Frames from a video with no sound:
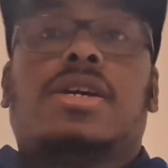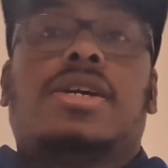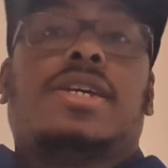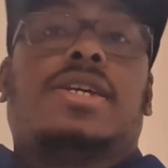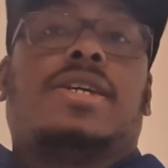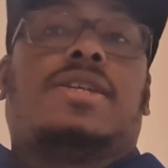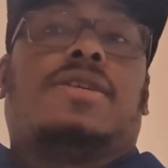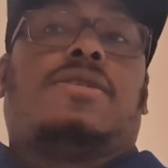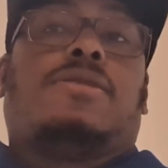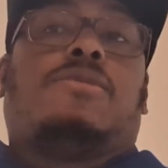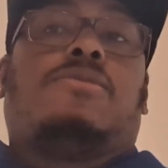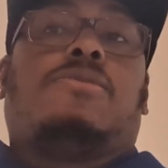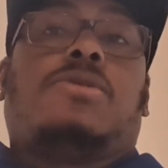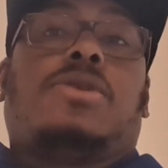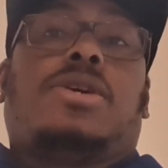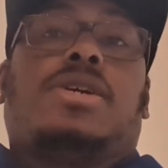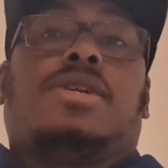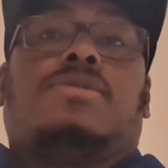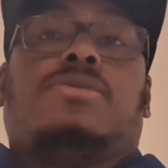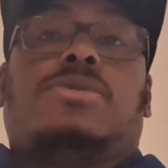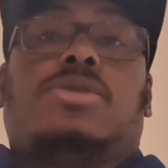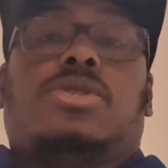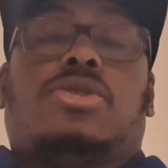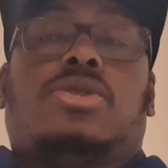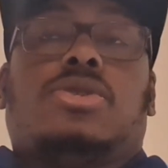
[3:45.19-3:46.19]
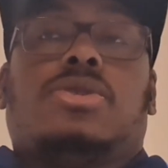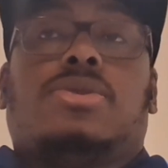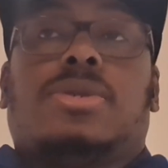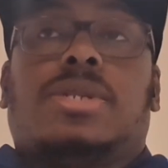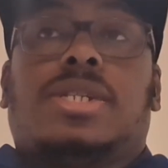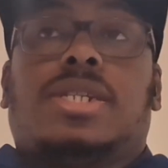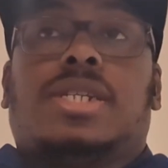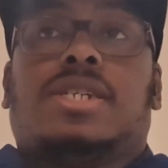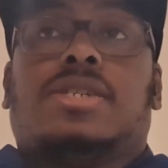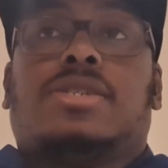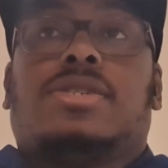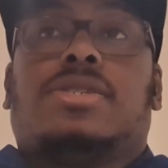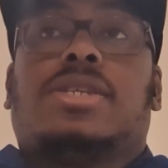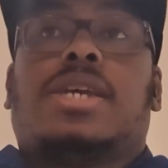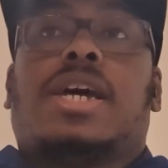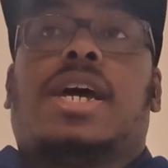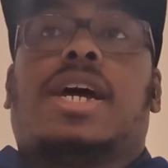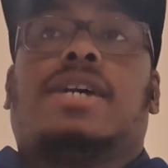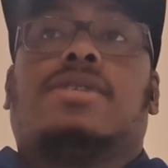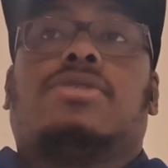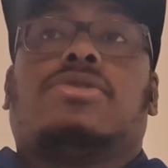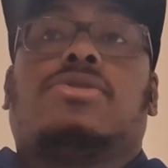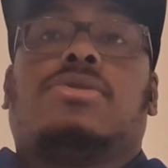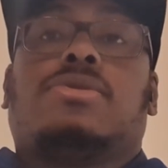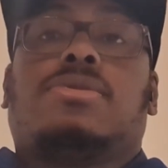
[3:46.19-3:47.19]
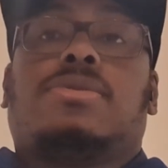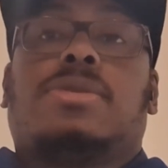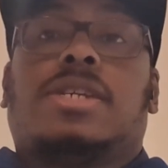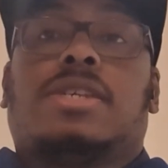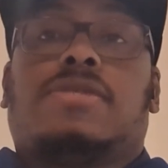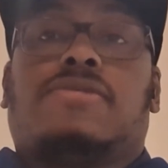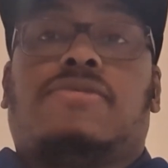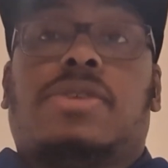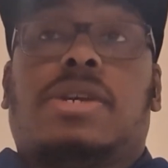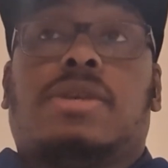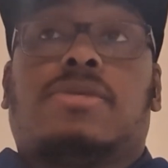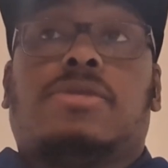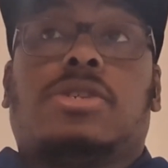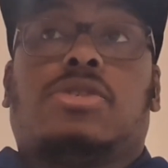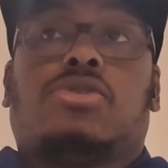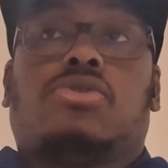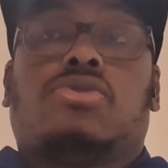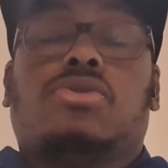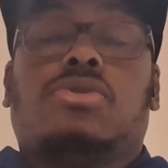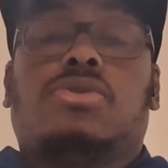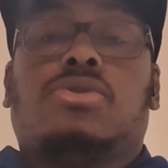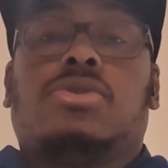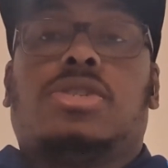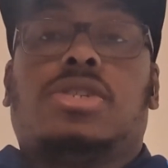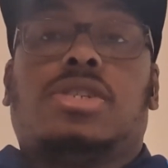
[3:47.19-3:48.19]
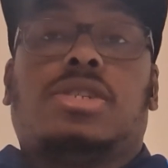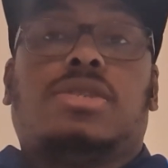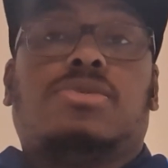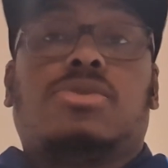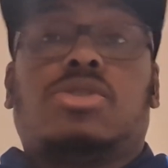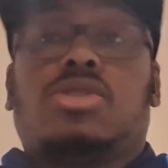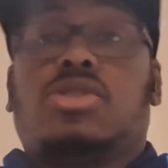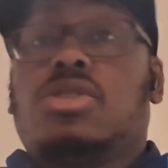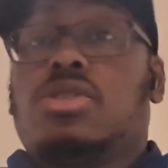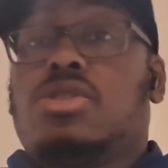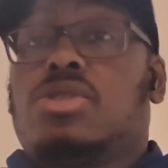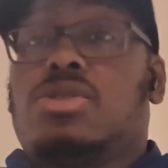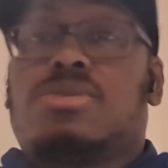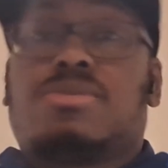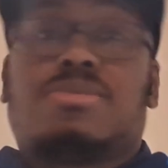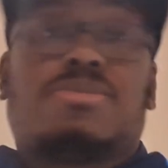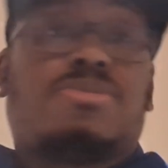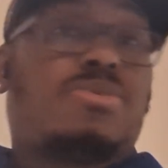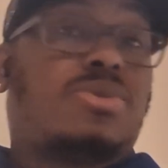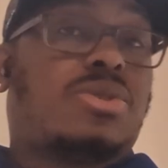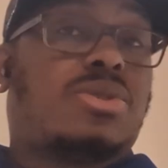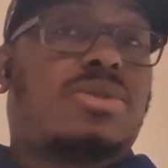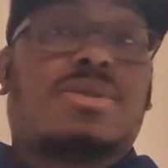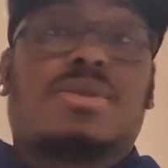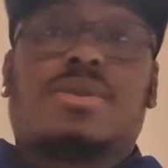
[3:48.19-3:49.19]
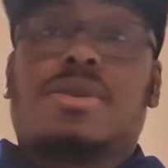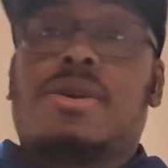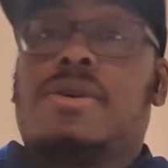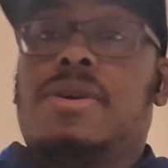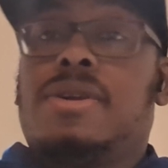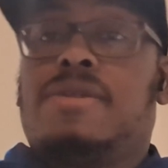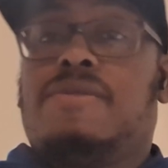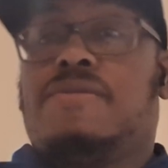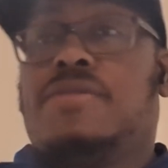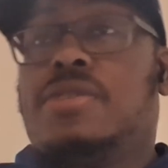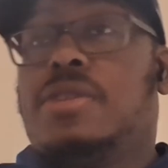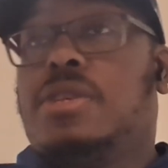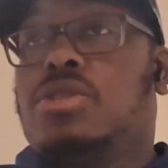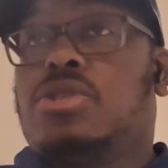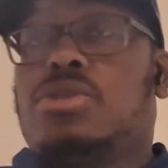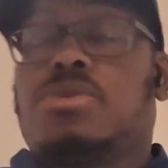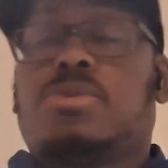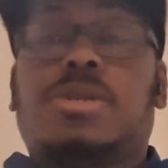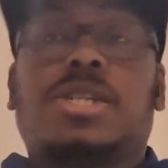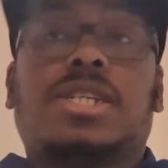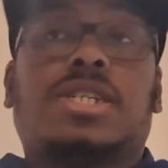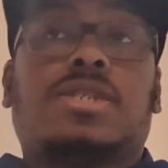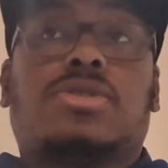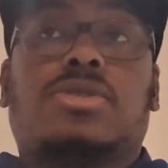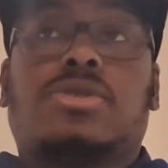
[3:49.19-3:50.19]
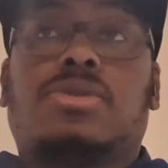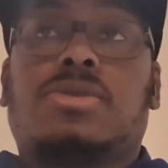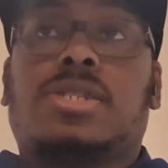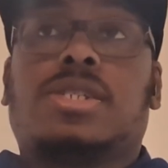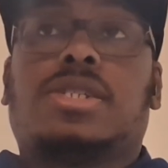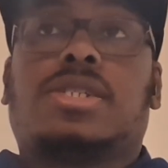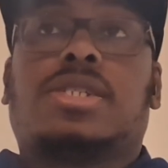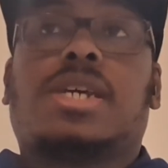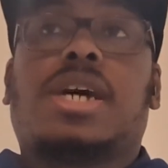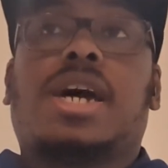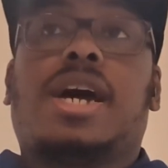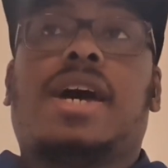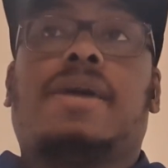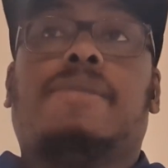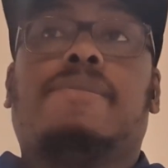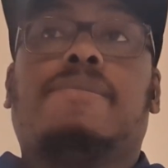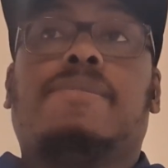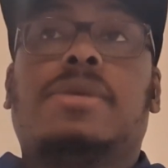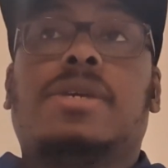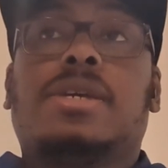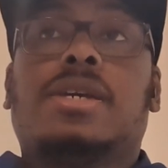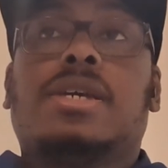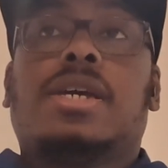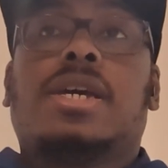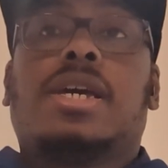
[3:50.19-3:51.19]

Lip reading: You know, what he was doing is, as always, very crude, and he was just going for the swings all the time.